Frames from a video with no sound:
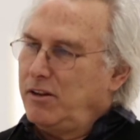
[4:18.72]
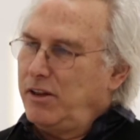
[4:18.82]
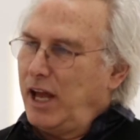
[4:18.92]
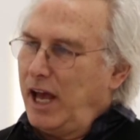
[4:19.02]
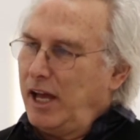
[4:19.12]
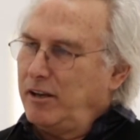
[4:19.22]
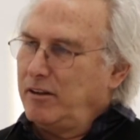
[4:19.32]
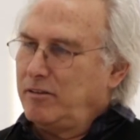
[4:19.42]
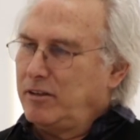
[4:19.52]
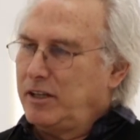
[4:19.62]

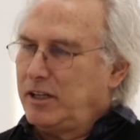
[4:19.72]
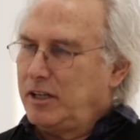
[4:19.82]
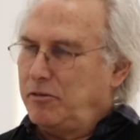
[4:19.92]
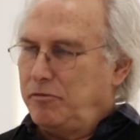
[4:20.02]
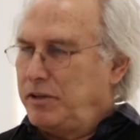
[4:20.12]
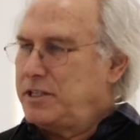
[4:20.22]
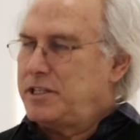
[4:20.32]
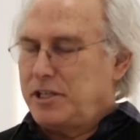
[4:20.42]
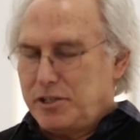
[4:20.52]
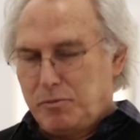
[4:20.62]
that
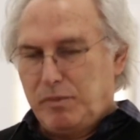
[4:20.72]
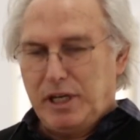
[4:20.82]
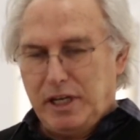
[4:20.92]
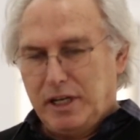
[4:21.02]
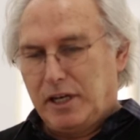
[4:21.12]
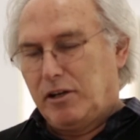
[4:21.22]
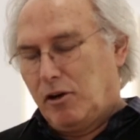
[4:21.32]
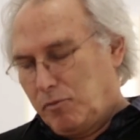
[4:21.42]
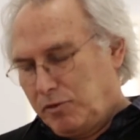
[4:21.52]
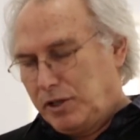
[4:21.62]
convinces me and
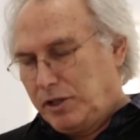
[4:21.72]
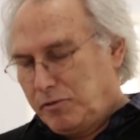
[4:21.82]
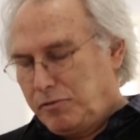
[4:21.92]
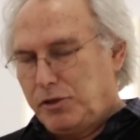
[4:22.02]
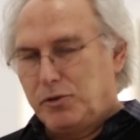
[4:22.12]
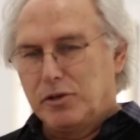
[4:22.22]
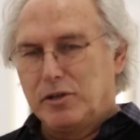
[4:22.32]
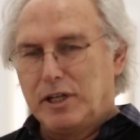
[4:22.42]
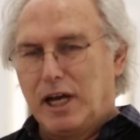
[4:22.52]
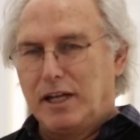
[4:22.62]
hopefully the
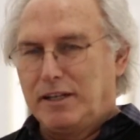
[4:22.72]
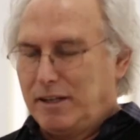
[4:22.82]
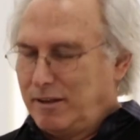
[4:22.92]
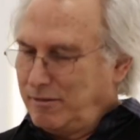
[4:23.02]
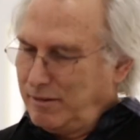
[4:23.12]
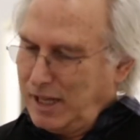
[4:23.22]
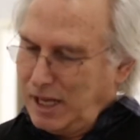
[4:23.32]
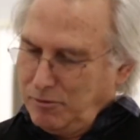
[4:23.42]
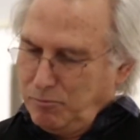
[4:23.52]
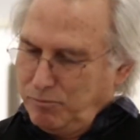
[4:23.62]
viewer that that